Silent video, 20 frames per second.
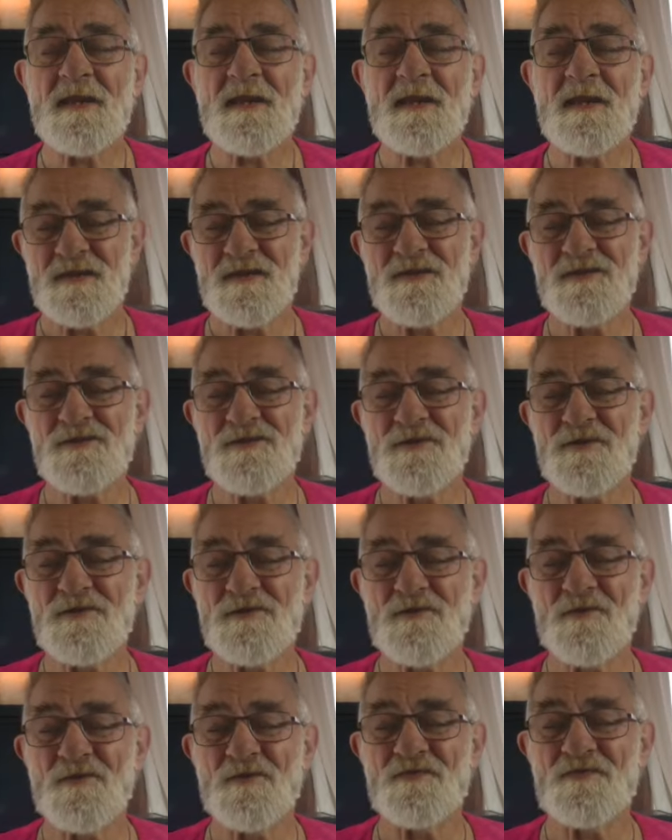into
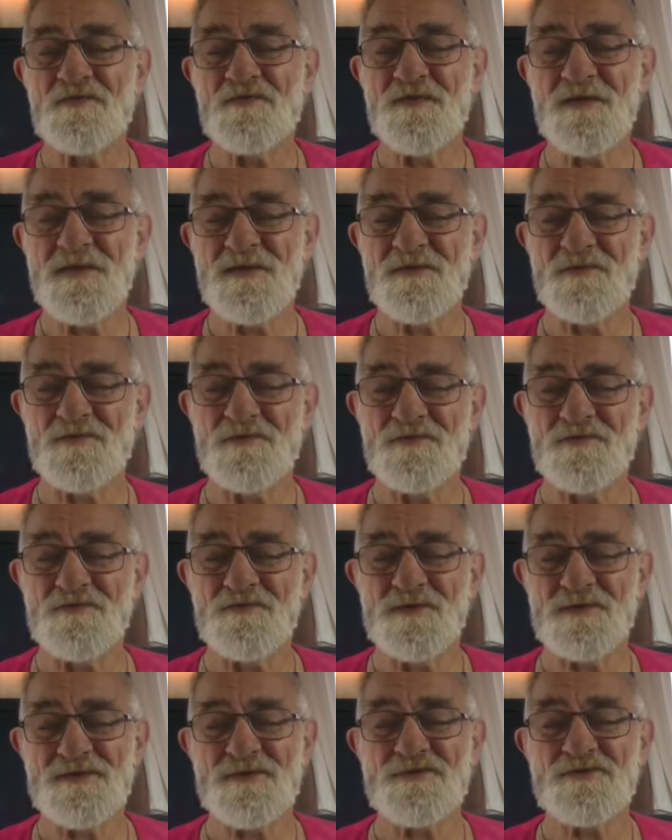your field,
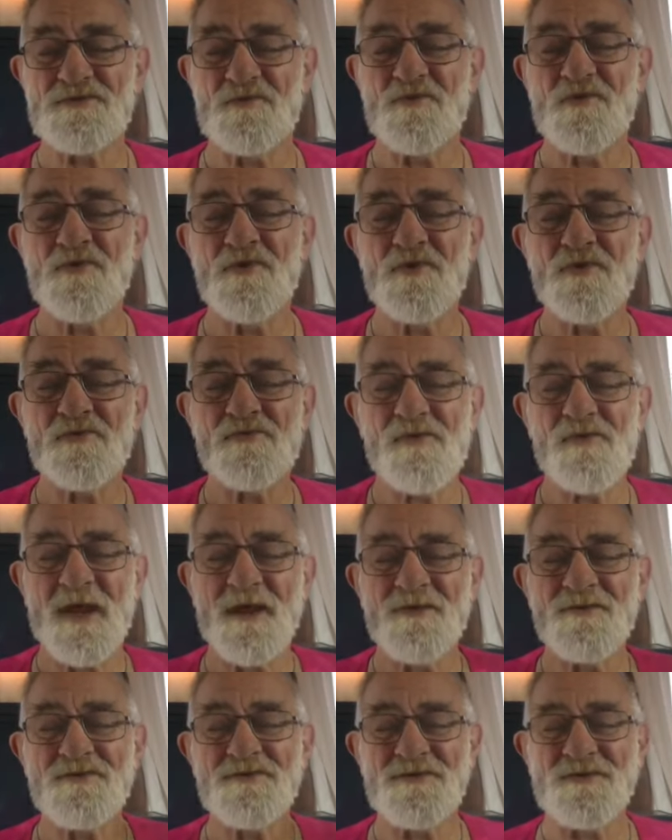which is all
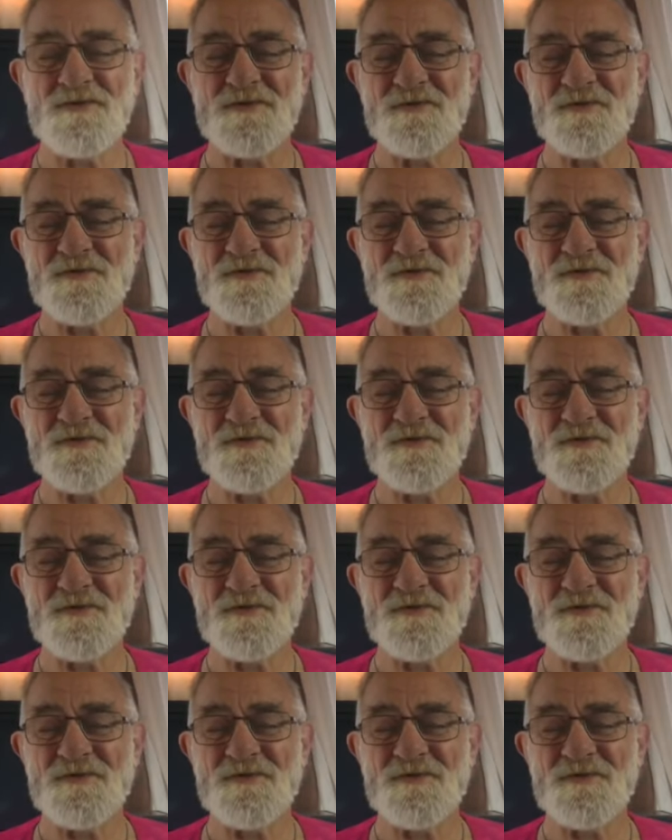around you,